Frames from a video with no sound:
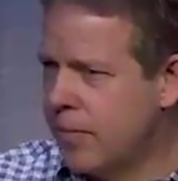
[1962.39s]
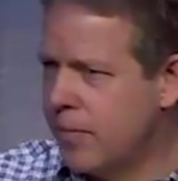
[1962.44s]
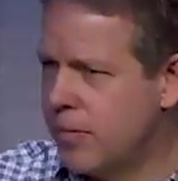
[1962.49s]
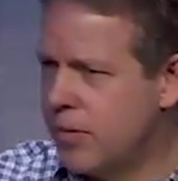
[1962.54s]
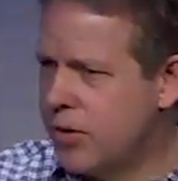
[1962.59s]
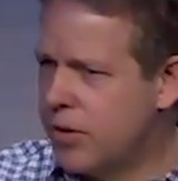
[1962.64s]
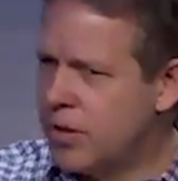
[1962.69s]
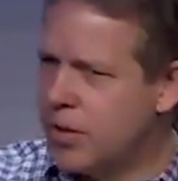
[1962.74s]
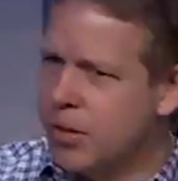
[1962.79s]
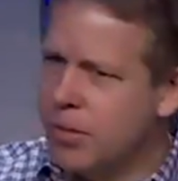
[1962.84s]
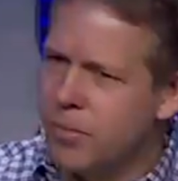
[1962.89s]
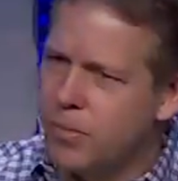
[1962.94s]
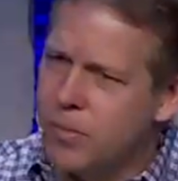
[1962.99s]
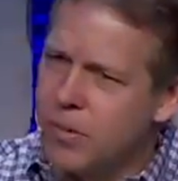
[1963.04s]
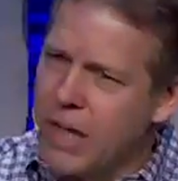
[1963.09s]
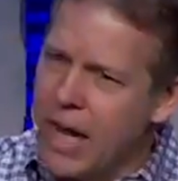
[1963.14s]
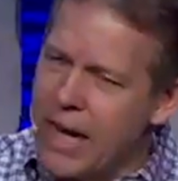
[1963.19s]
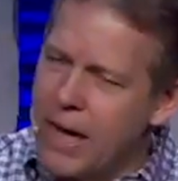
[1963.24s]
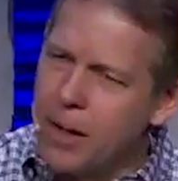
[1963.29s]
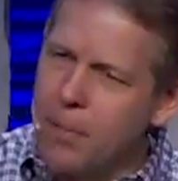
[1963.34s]
Just to
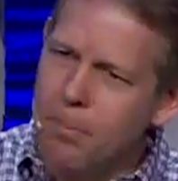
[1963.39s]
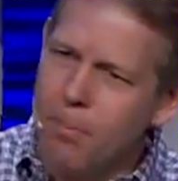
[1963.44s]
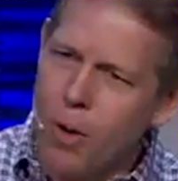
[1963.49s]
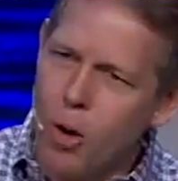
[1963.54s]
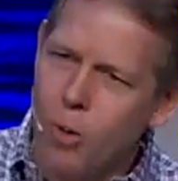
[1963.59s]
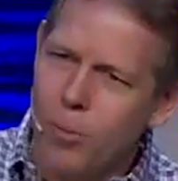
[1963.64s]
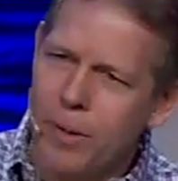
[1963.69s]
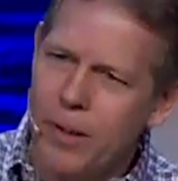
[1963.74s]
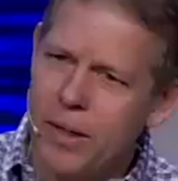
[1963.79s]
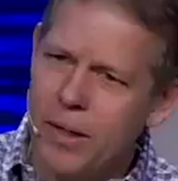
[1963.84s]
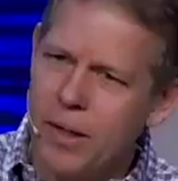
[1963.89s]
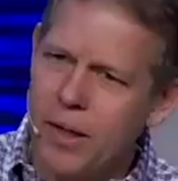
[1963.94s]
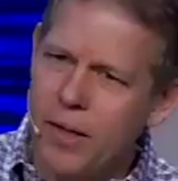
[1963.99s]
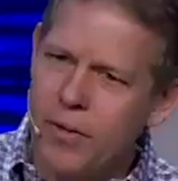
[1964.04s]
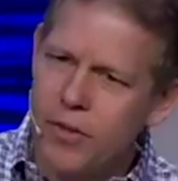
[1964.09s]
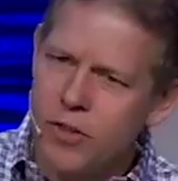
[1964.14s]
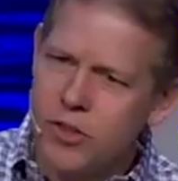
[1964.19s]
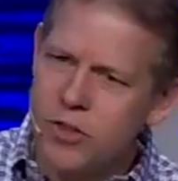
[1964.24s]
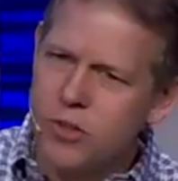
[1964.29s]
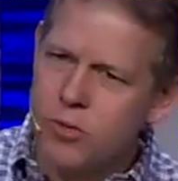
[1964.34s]
take a moment, and
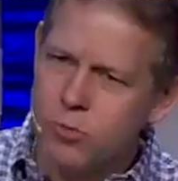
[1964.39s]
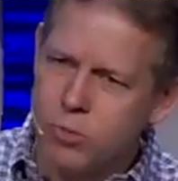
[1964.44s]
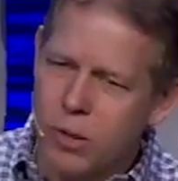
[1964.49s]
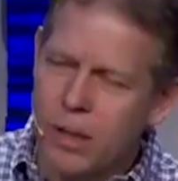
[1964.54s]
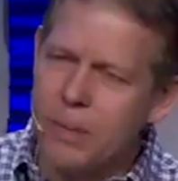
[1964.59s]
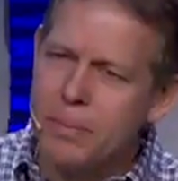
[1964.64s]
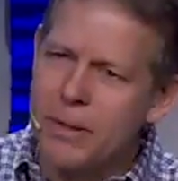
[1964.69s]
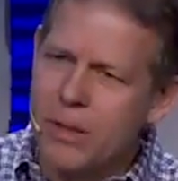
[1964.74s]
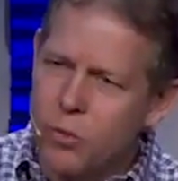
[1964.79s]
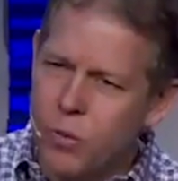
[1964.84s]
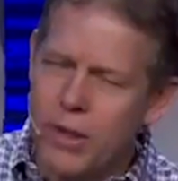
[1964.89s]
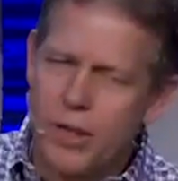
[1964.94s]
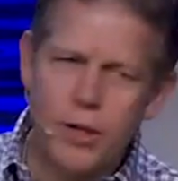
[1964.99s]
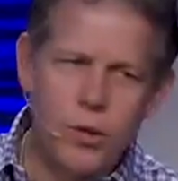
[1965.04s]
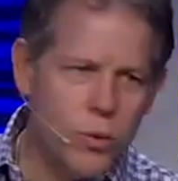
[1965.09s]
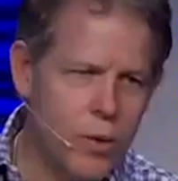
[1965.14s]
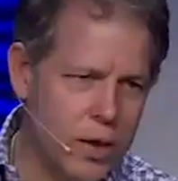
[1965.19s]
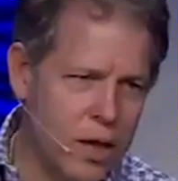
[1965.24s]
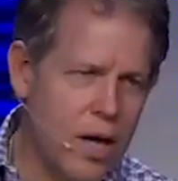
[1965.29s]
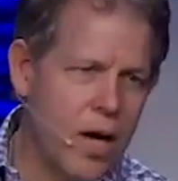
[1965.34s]
this is really between
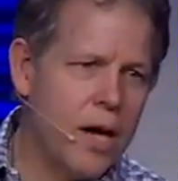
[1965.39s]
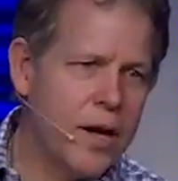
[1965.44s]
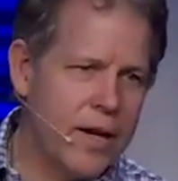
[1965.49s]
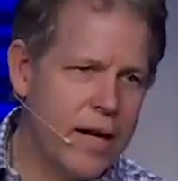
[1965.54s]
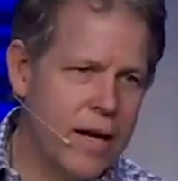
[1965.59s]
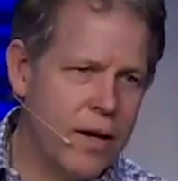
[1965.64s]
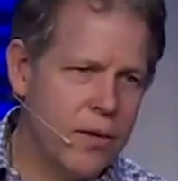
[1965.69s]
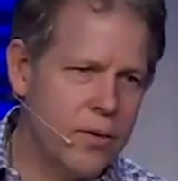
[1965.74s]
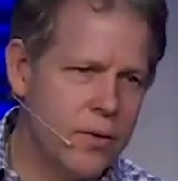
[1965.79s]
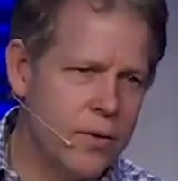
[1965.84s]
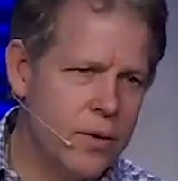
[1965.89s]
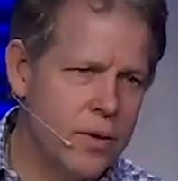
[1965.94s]
you and God now.